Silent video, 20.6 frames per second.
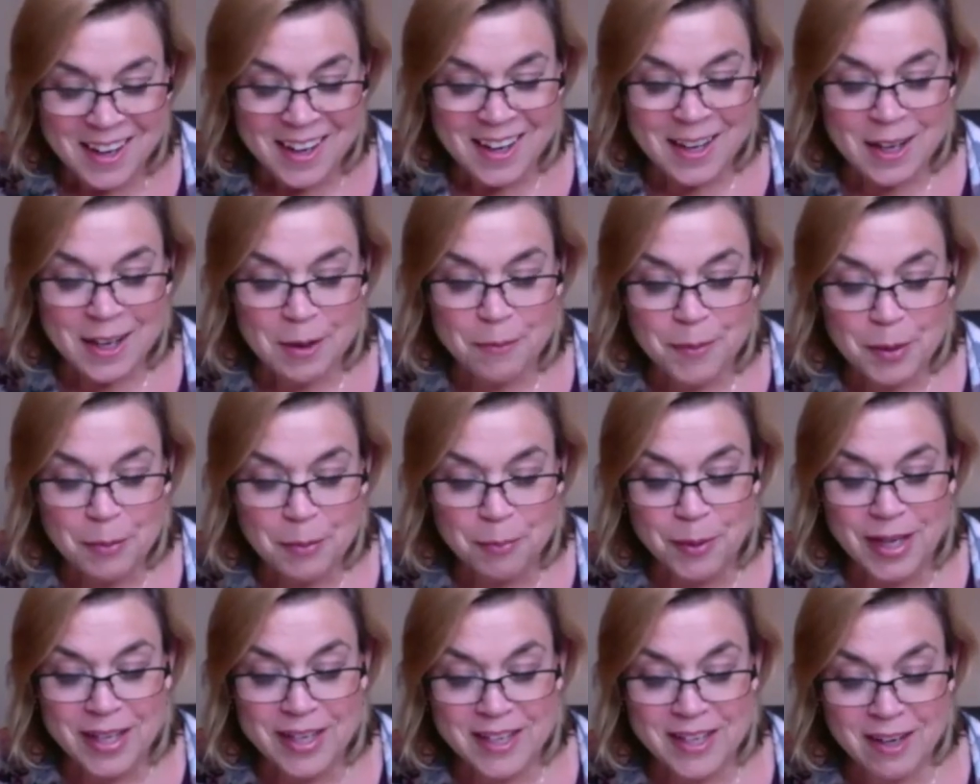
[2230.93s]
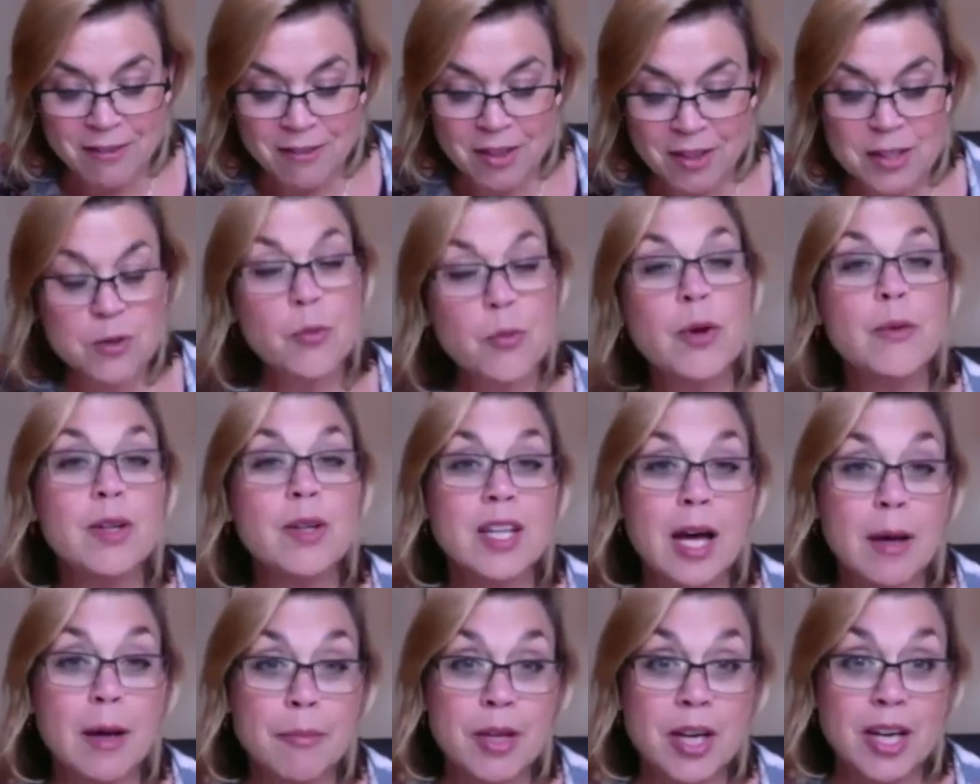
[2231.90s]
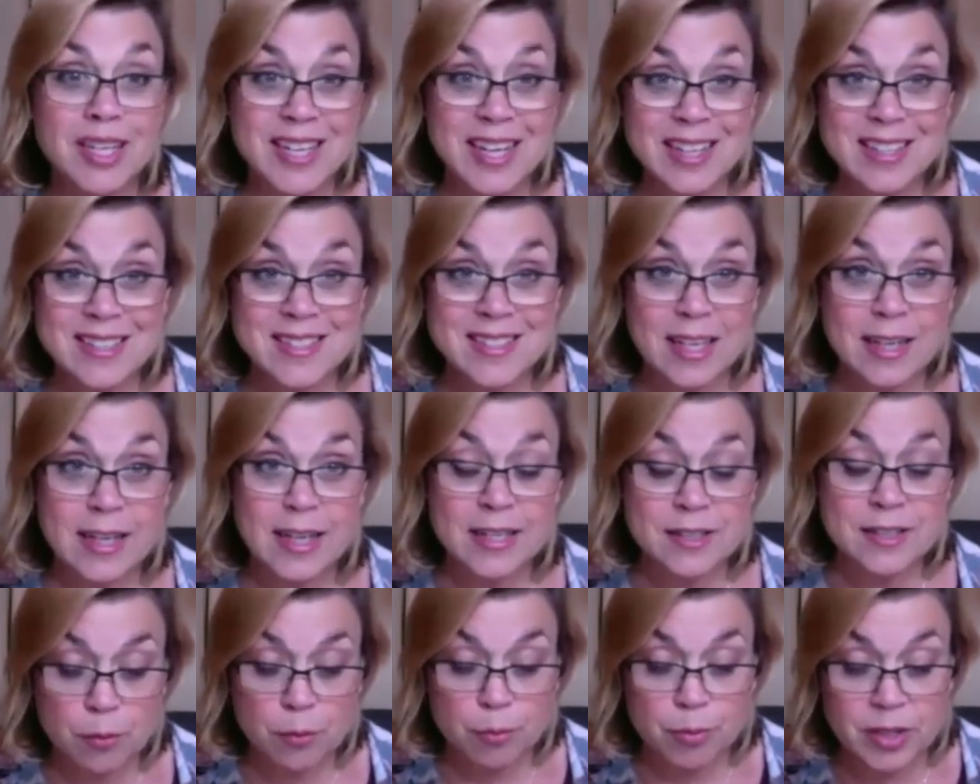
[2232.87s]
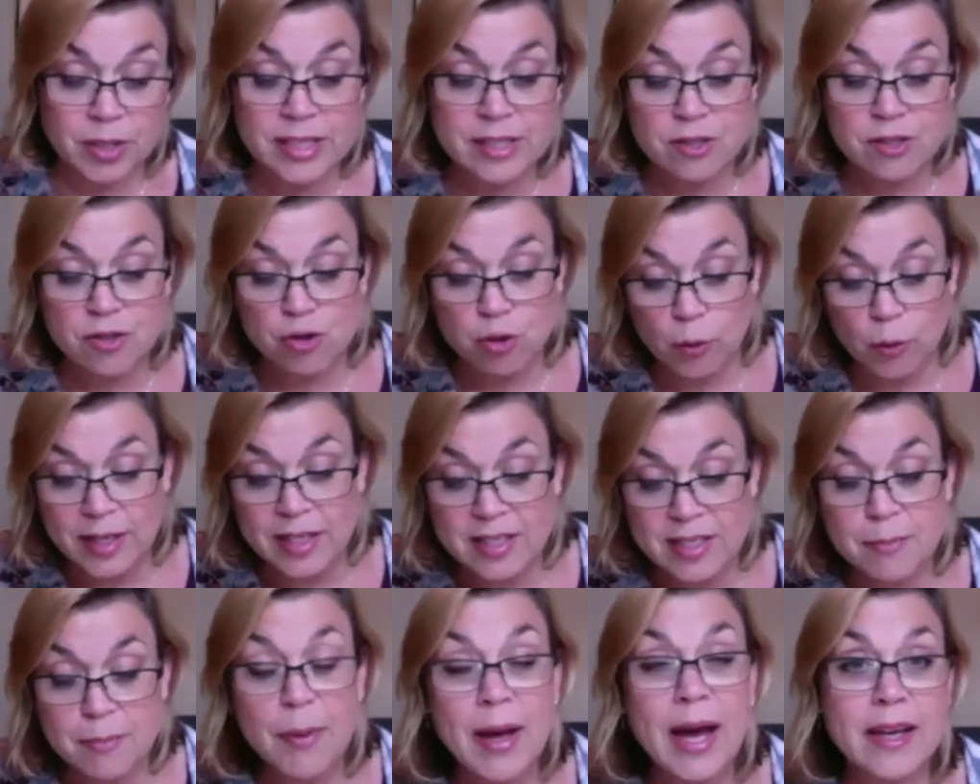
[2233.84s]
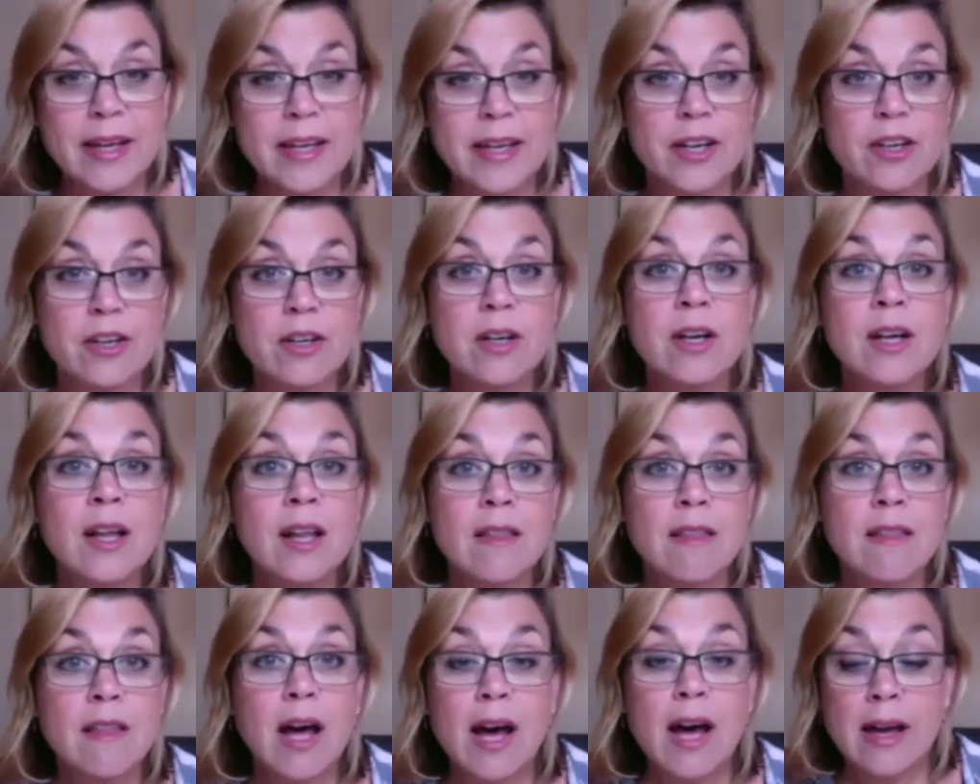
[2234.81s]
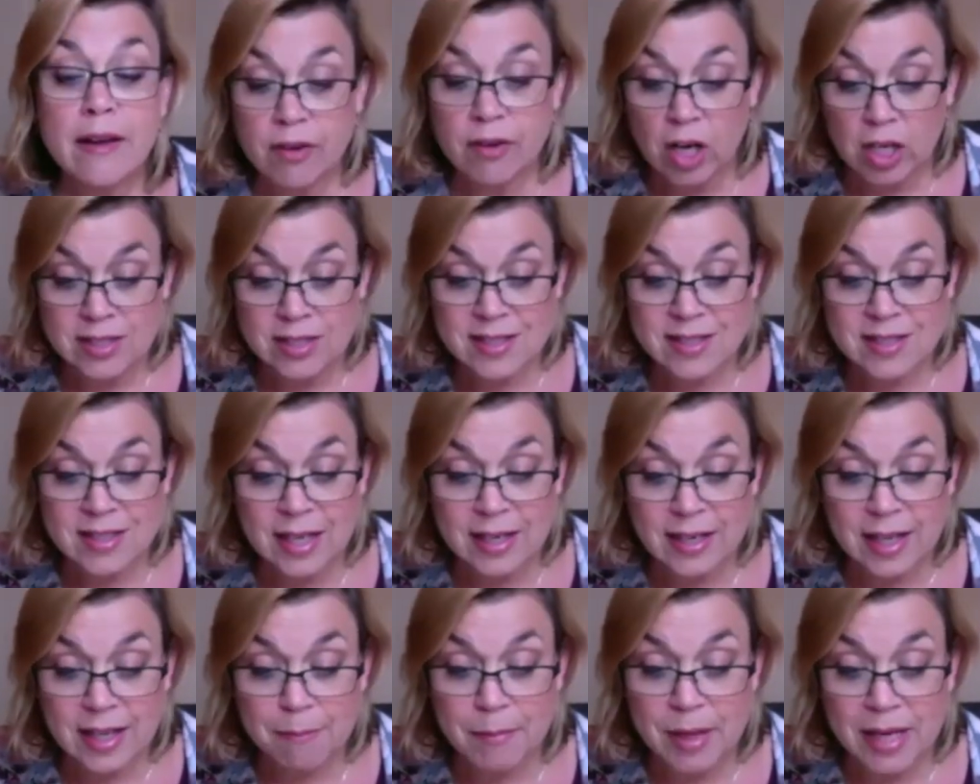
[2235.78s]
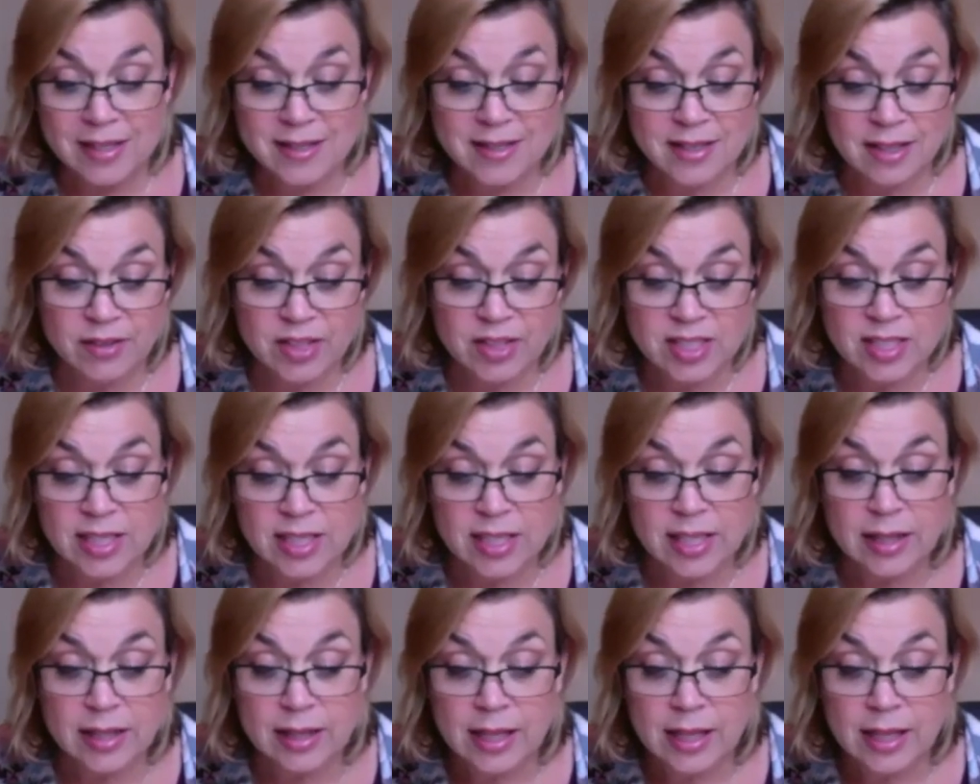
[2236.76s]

Um, but nevertheless, we will not be on next Sunday. So please join us back here live on Sunday, May 17th